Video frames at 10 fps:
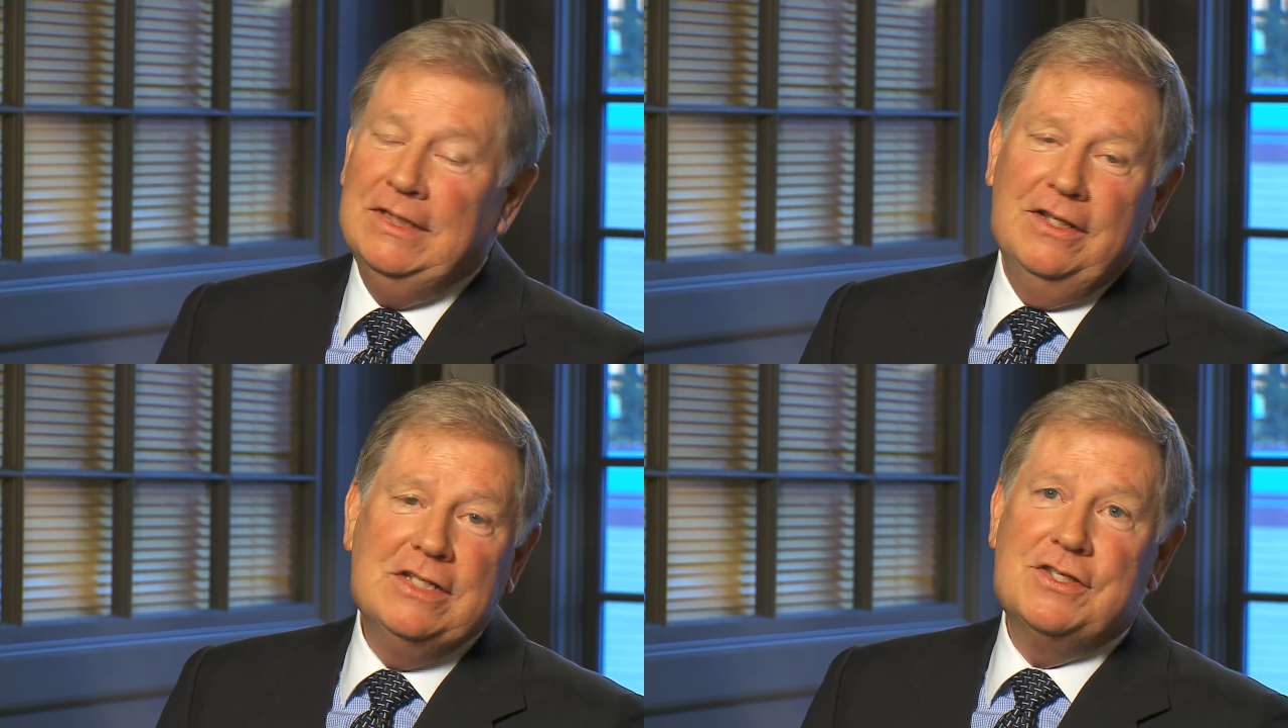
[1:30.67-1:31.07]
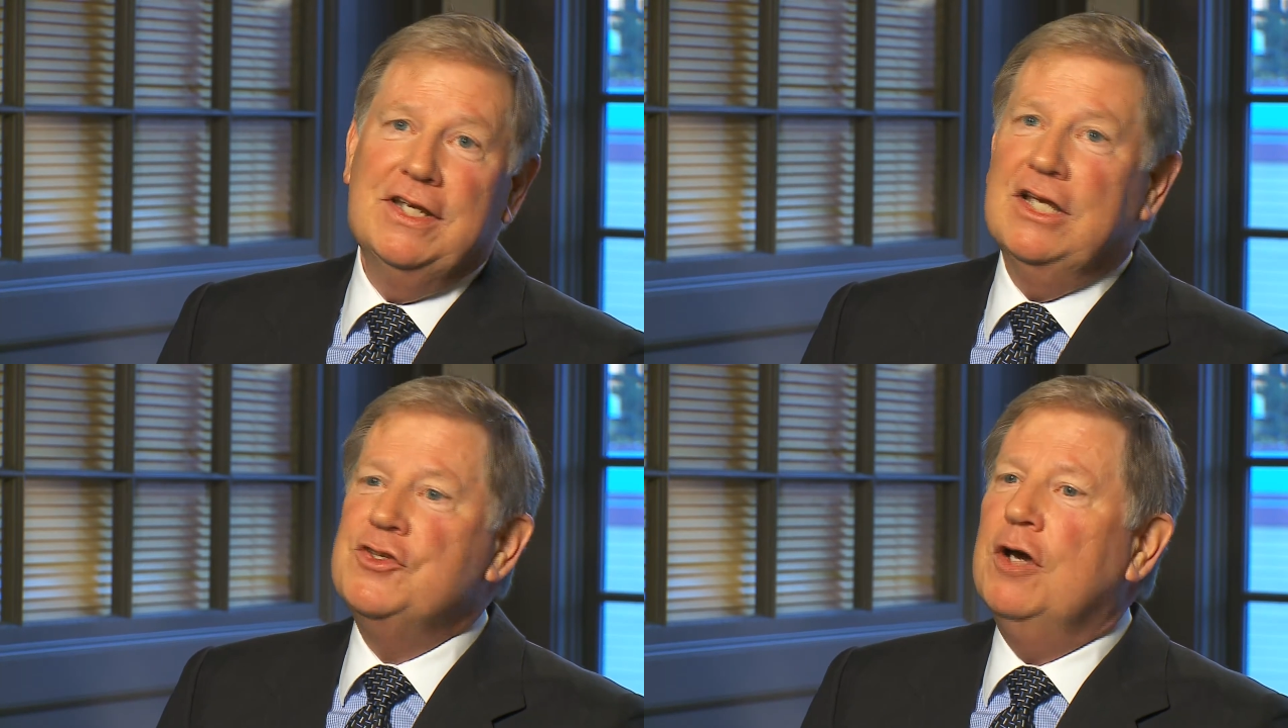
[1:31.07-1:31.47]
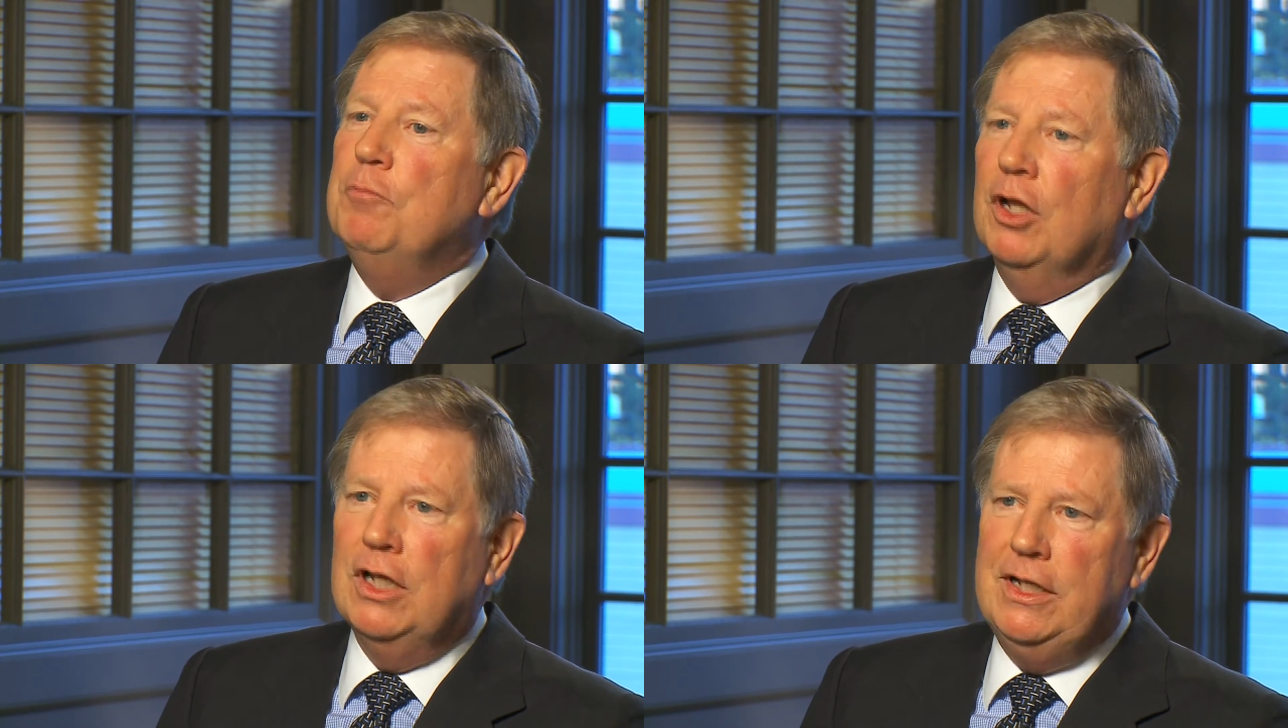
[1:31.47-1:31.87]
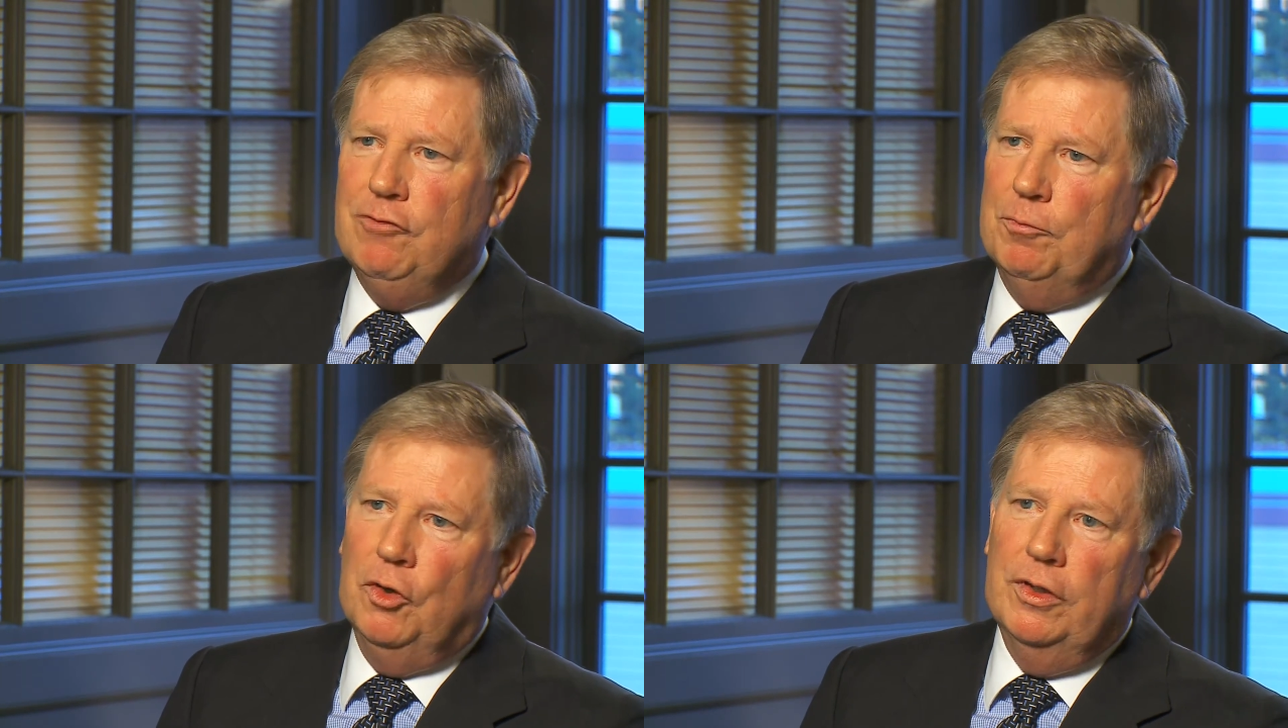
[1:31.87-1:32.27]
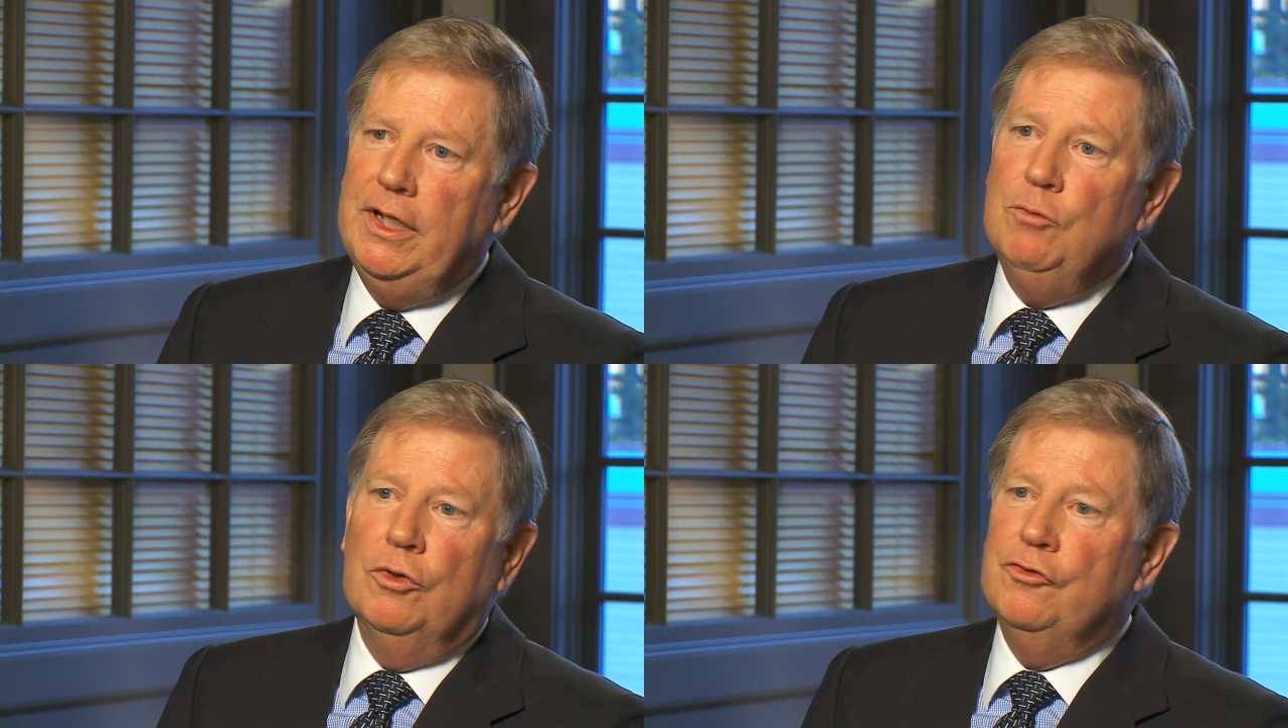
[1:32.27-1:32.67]
This thing is unbelievable.
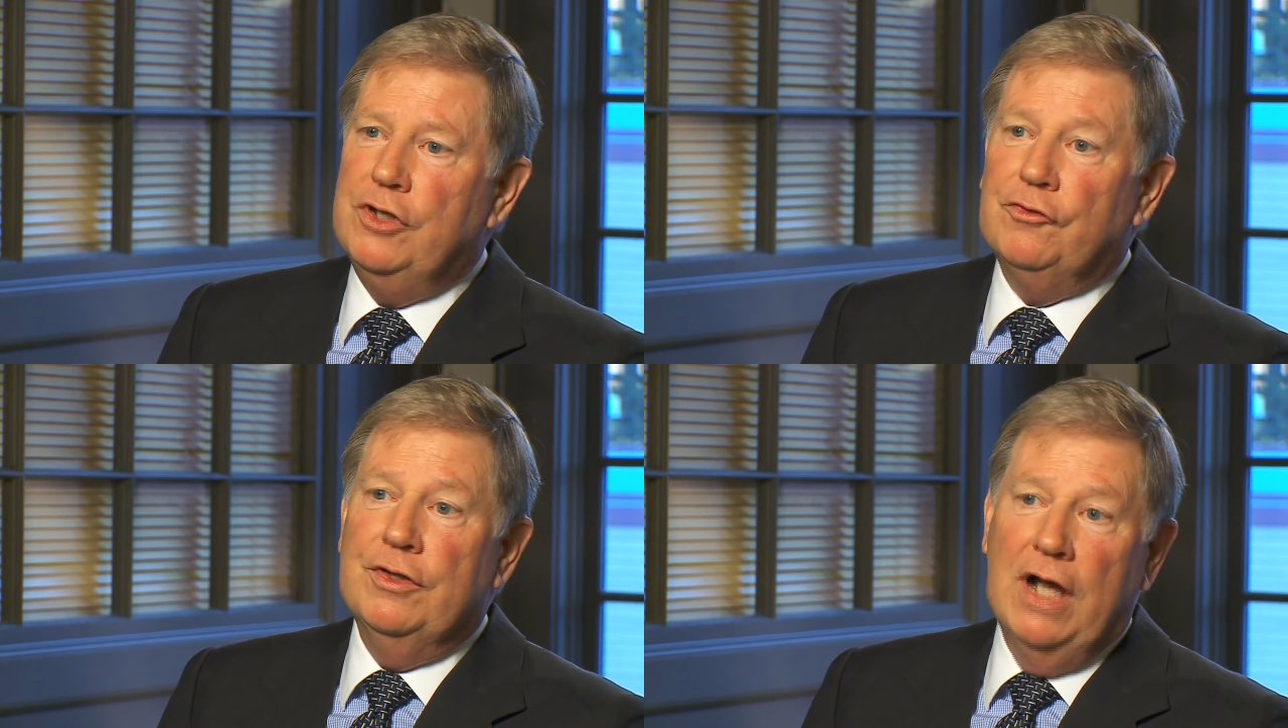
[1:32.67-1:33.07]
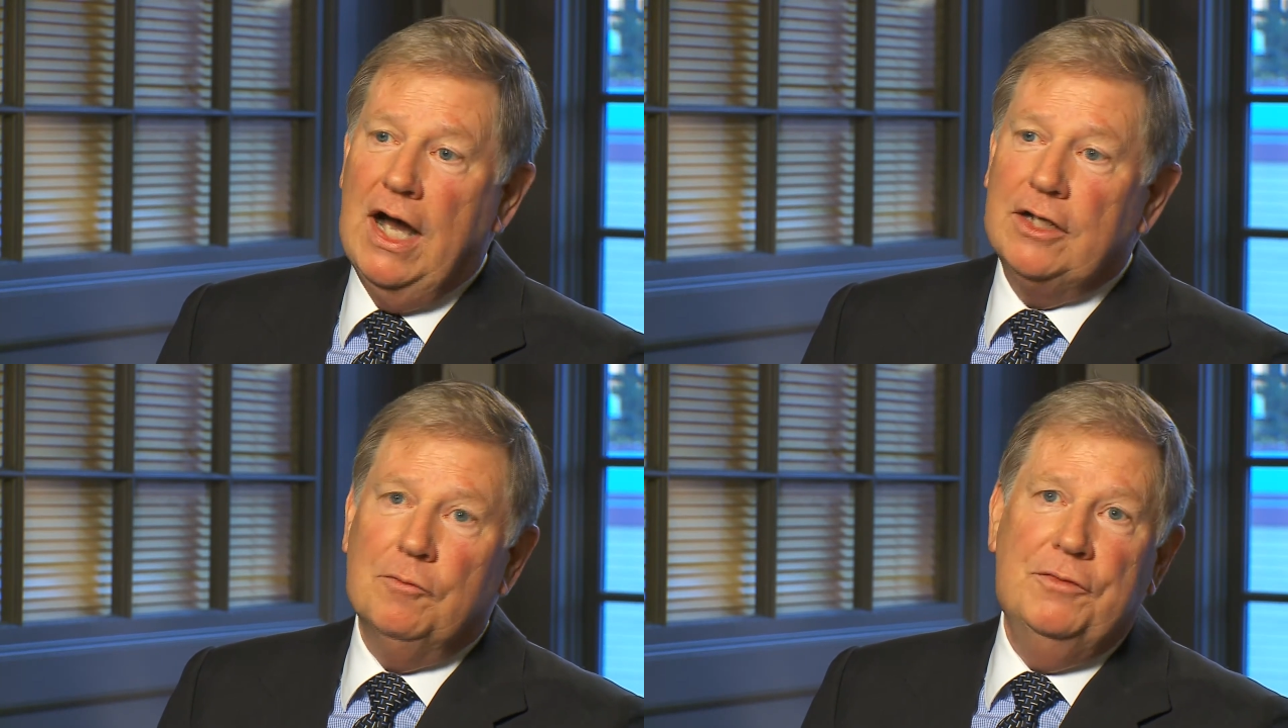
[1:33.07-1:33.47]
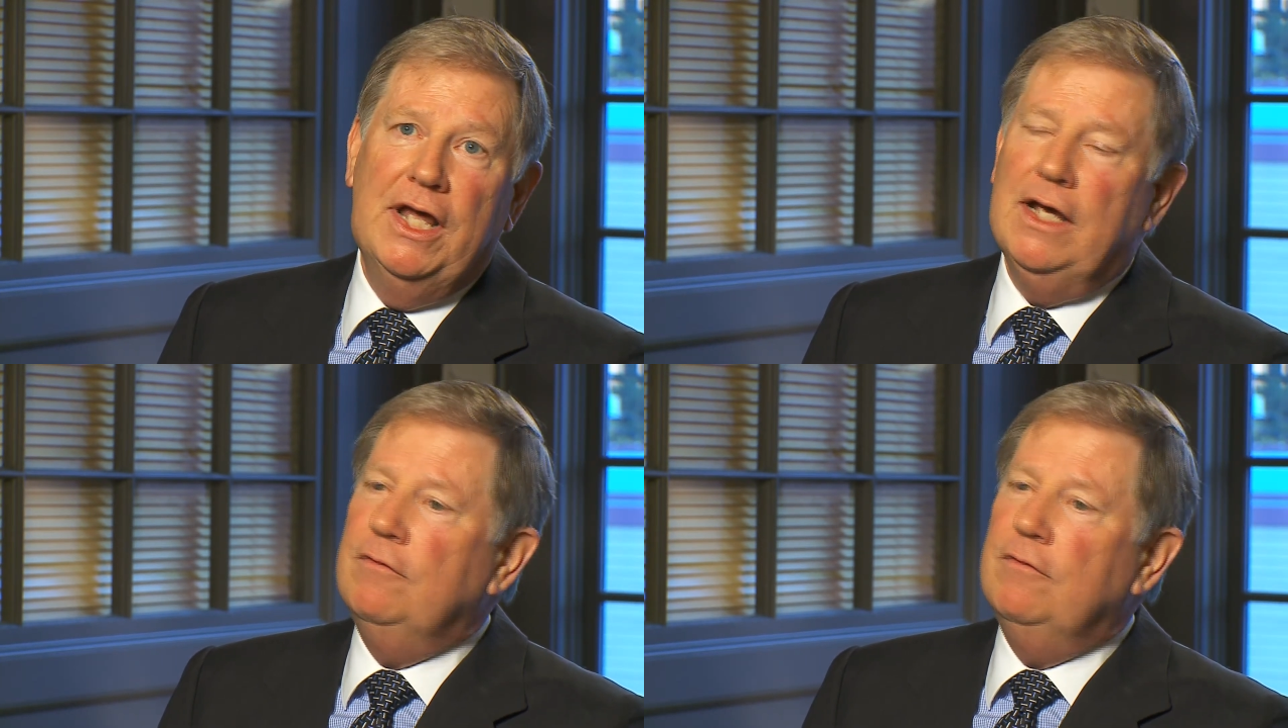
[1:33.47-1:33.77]
It will just knock them dead